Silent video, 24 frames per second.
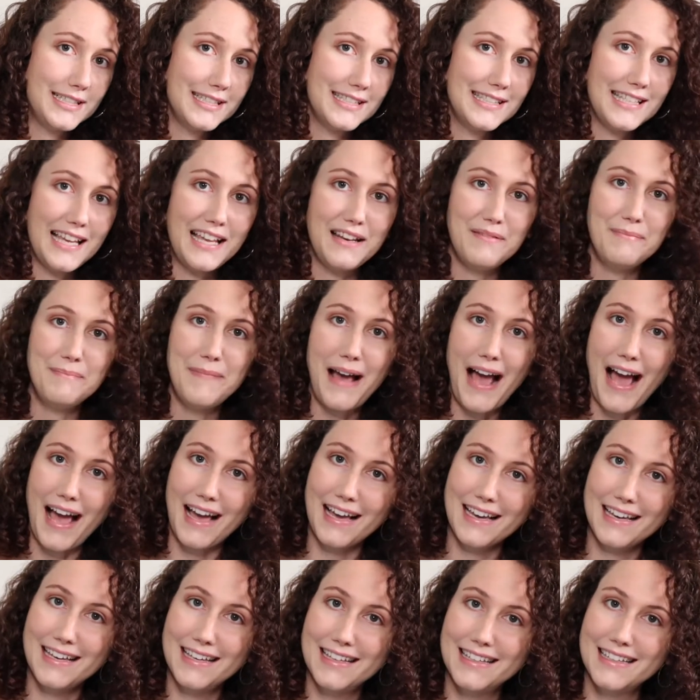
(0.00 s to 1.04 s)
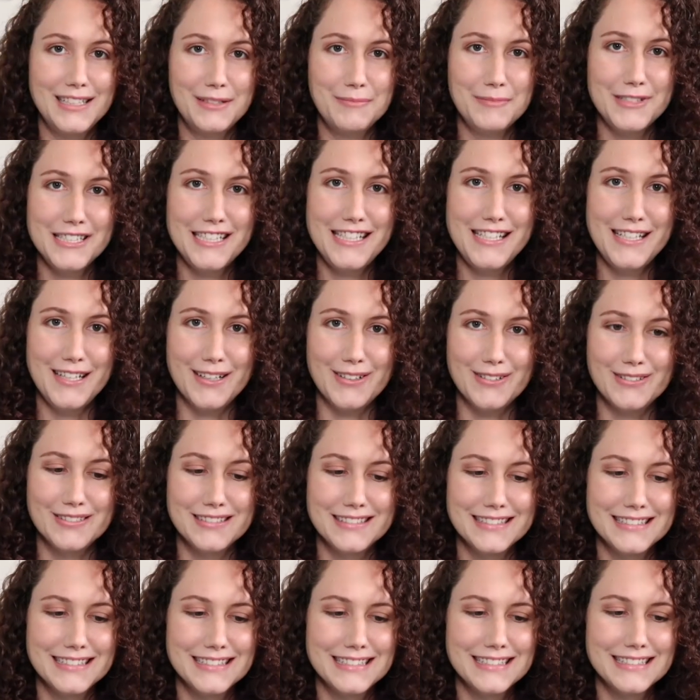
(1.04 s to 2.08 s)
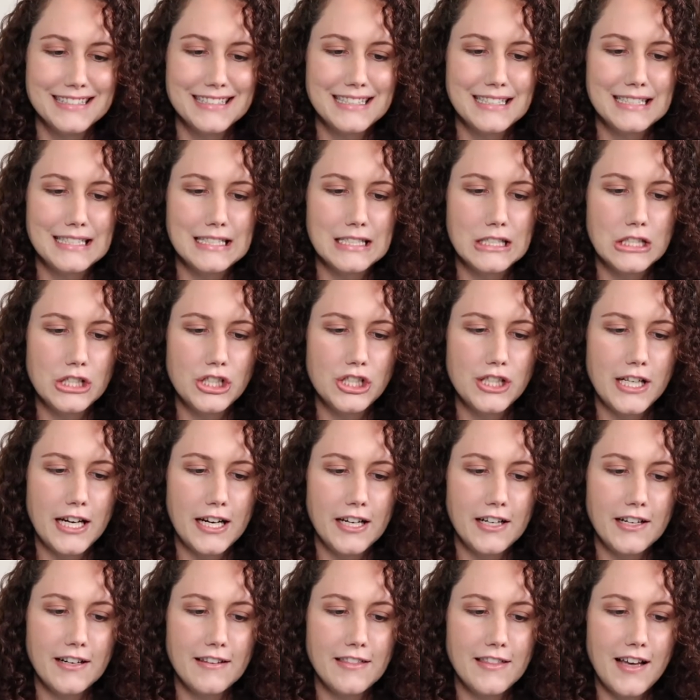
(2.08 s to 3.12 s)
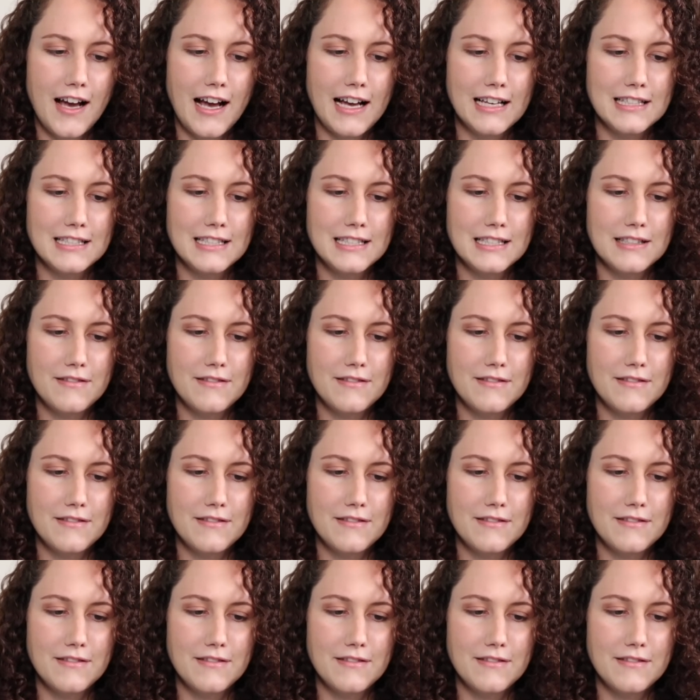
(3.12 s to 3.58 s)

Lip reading: to send back. Number 2, share your thoughts.